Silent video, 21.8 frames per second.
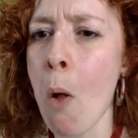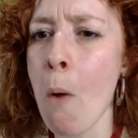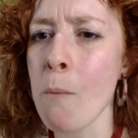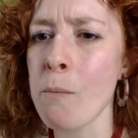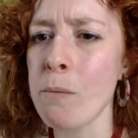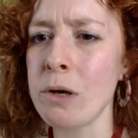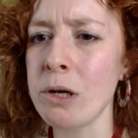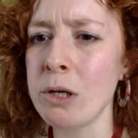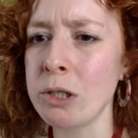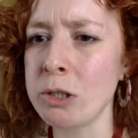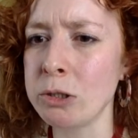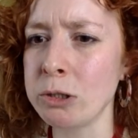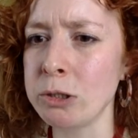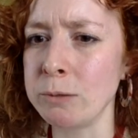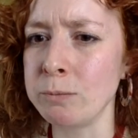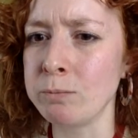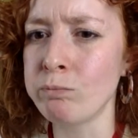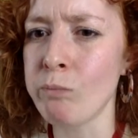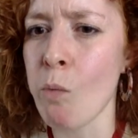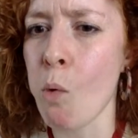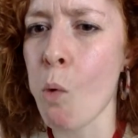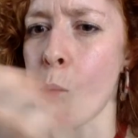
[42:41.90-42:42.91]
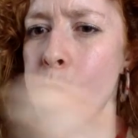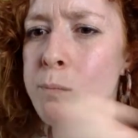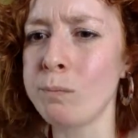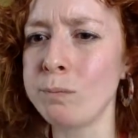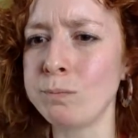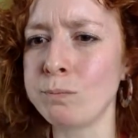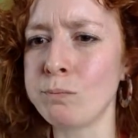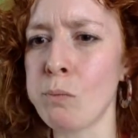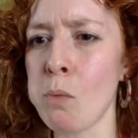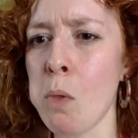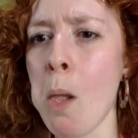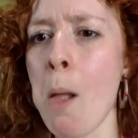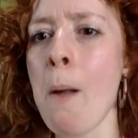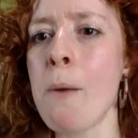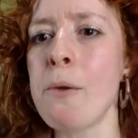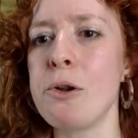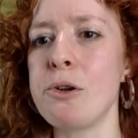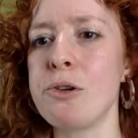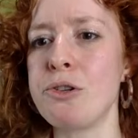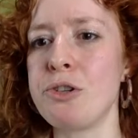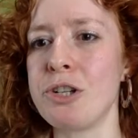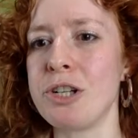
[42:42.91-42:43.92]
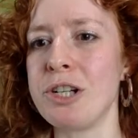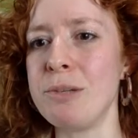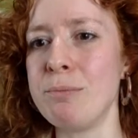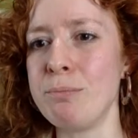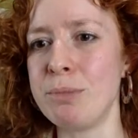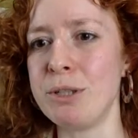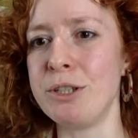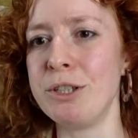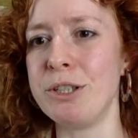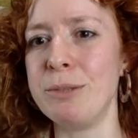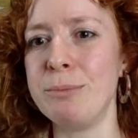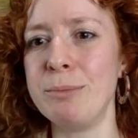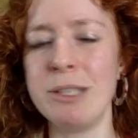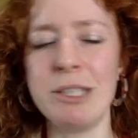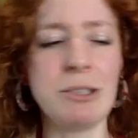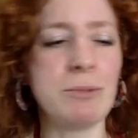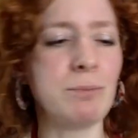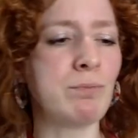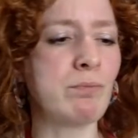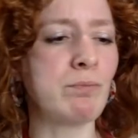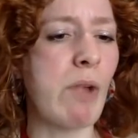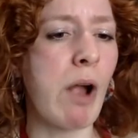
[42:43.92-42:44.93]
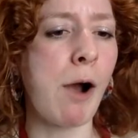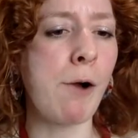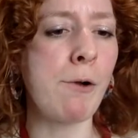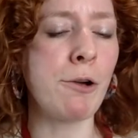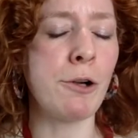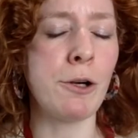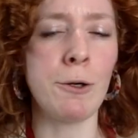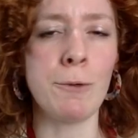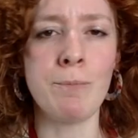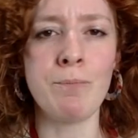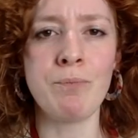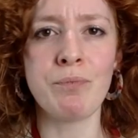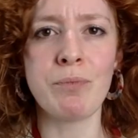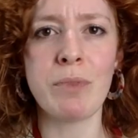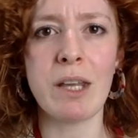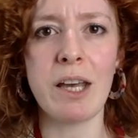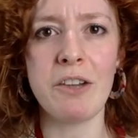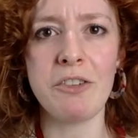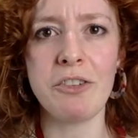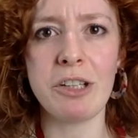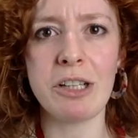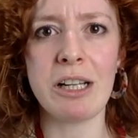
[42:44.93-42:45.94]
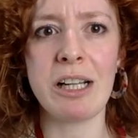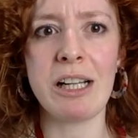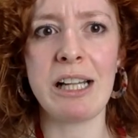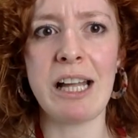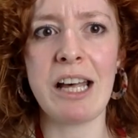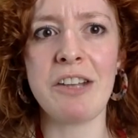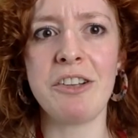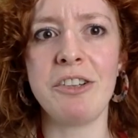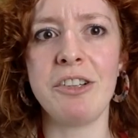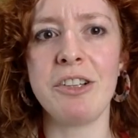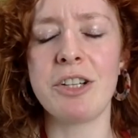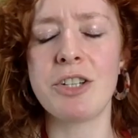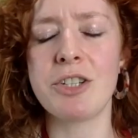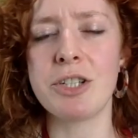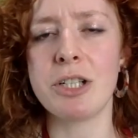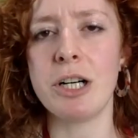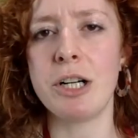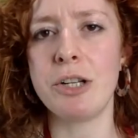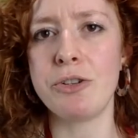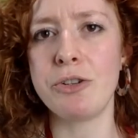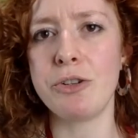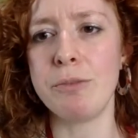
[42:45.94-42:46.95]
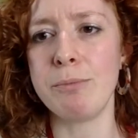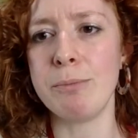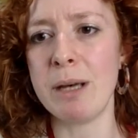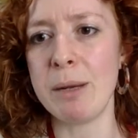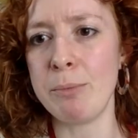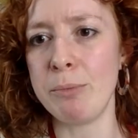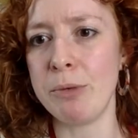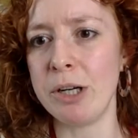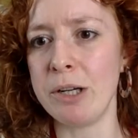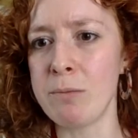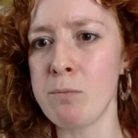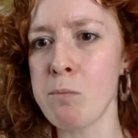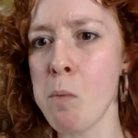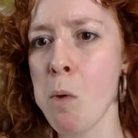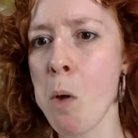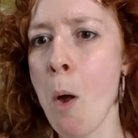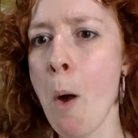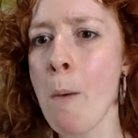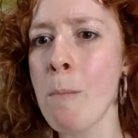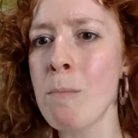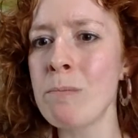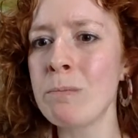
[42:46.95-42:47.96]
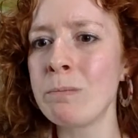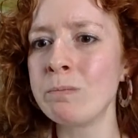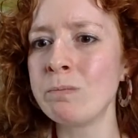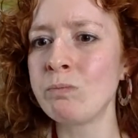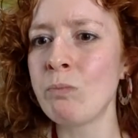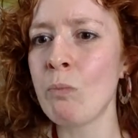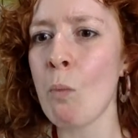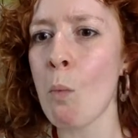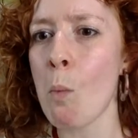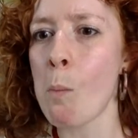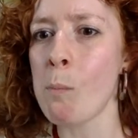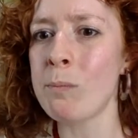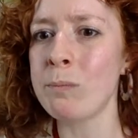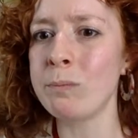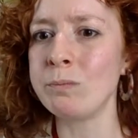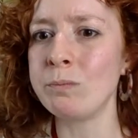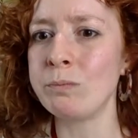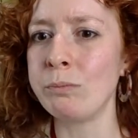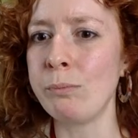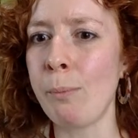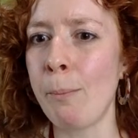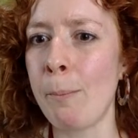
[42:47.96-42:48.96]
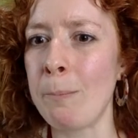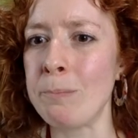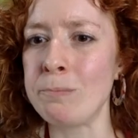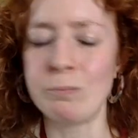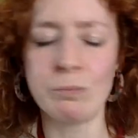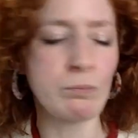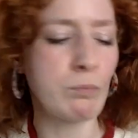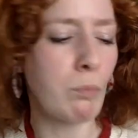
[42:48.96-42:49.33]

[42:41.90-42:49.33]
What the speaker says: Very good. A giant pyramid. I know. That's a classic childhood memory. I'm